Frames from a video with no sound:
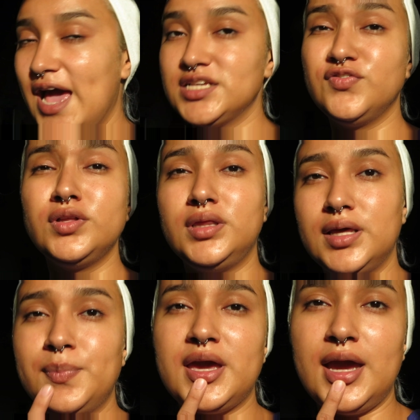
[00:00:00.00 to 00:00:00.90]
As for
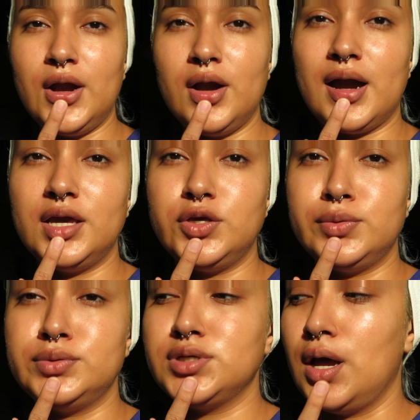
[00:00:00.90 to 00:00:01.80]
lip care, I
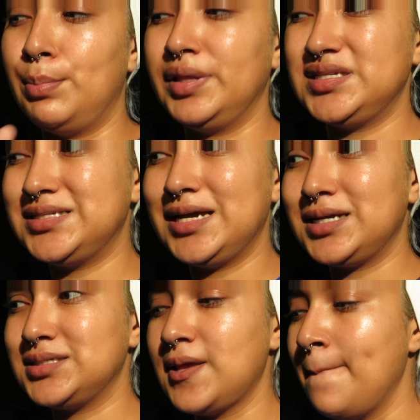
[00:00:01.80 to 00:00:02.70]
use uh,
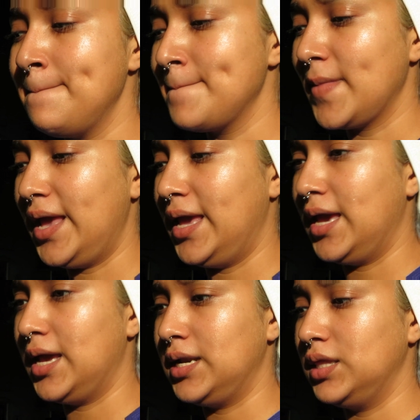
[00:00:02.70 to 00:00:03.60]
Blistex
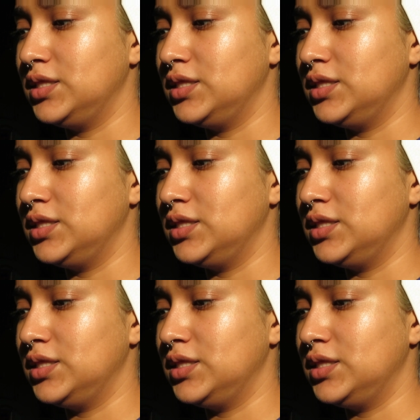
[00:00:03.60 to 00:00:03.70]
and